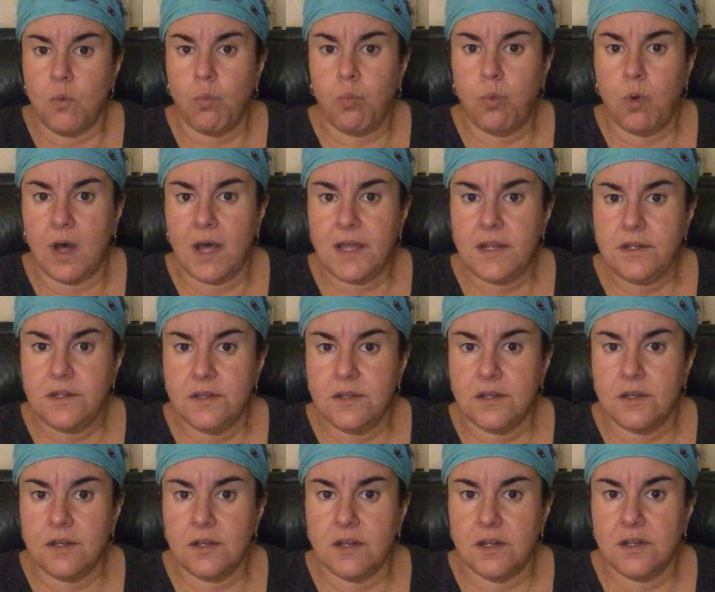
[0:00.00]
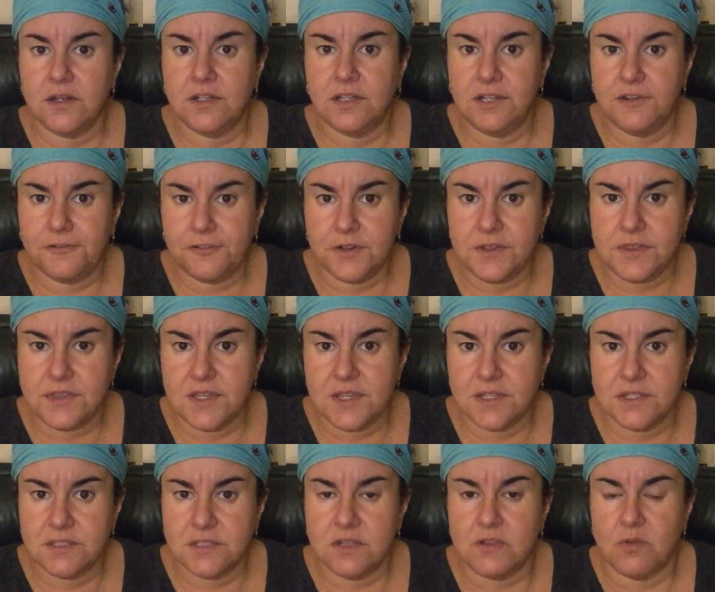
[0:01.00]
what different
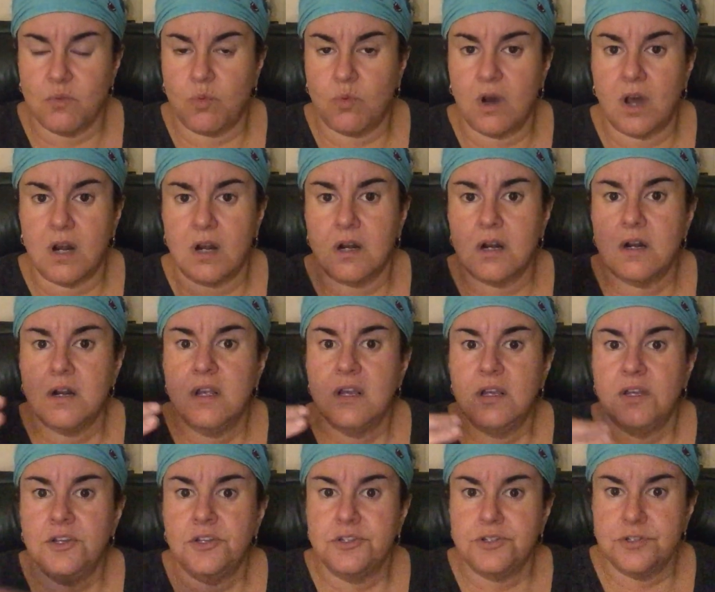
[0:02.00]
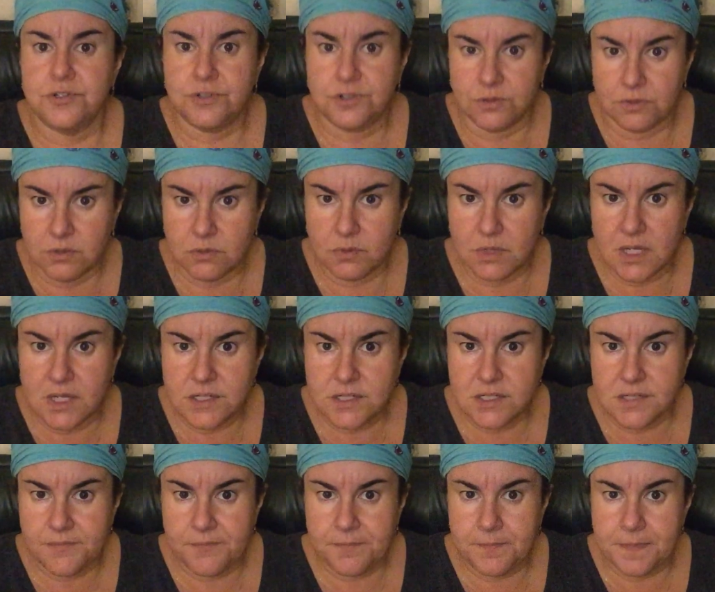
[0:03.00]
things in the water do to
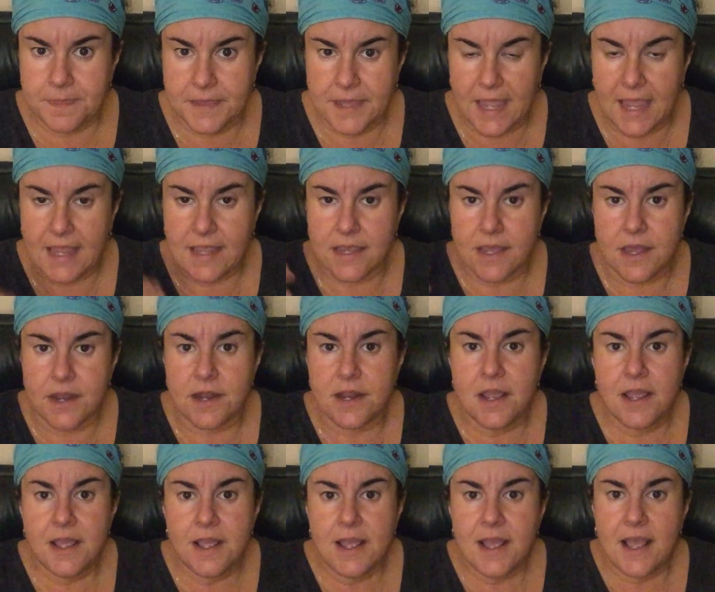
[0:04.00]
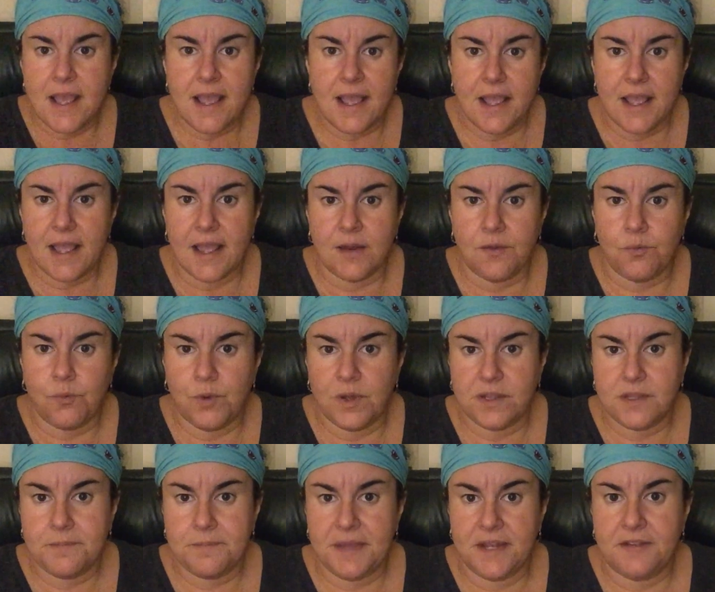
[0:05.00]
us, and
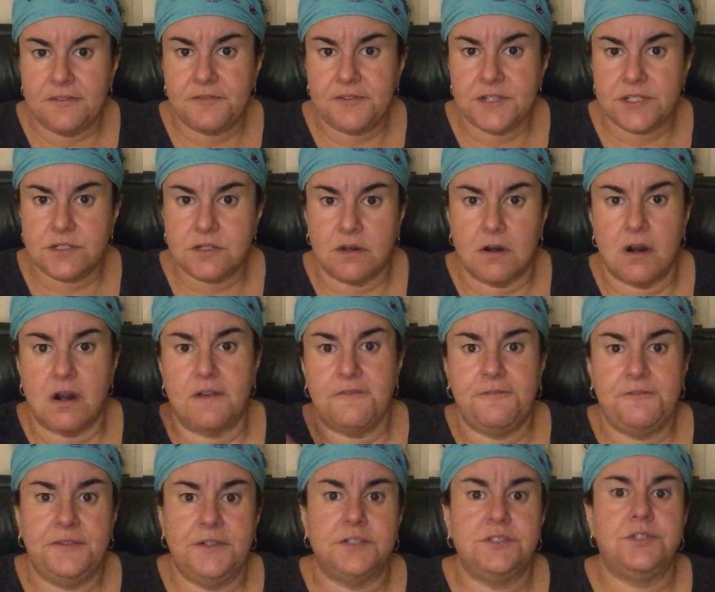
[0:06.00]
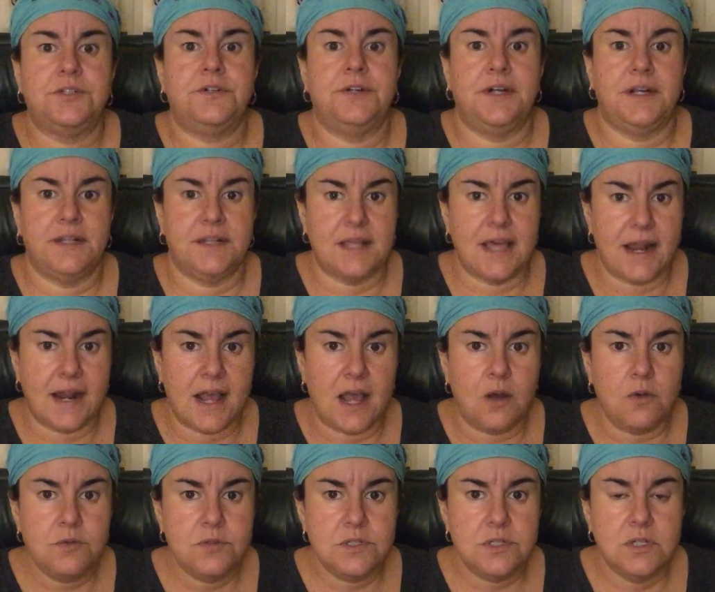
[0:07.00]
what the benefits are of filtering that
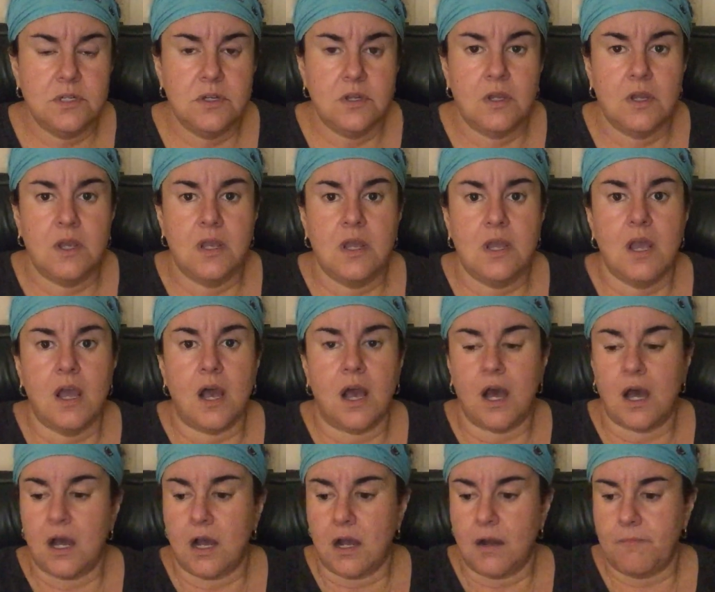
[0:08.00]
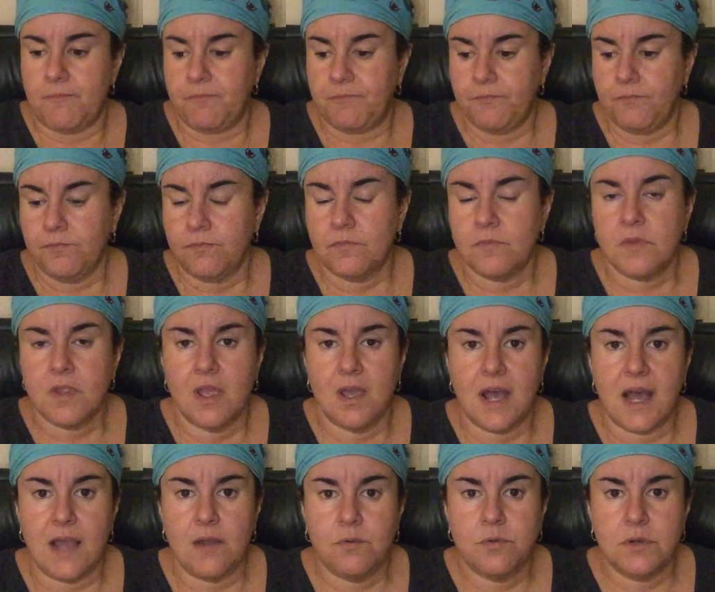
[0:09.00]
out.
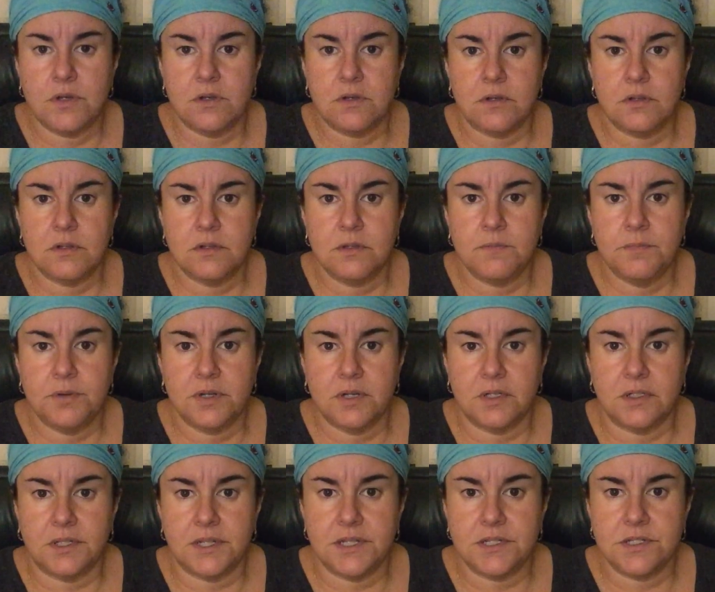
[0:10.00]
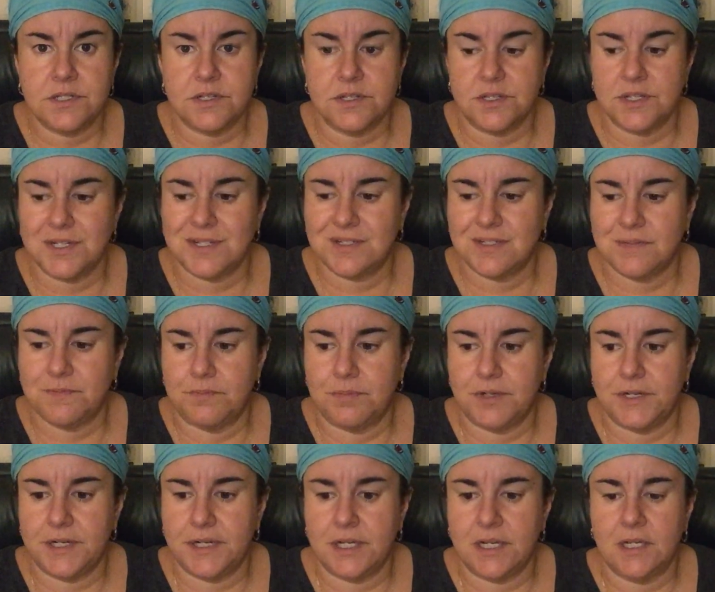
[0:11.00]
I will put a link to this
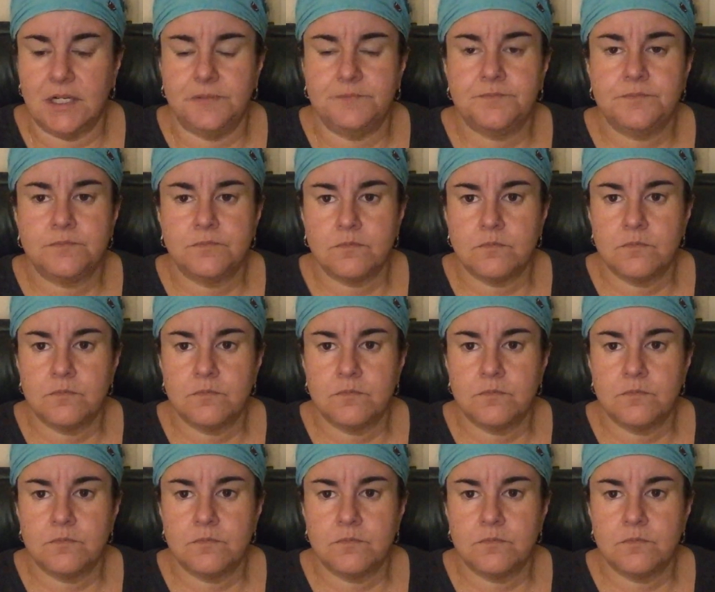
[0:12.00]
Brita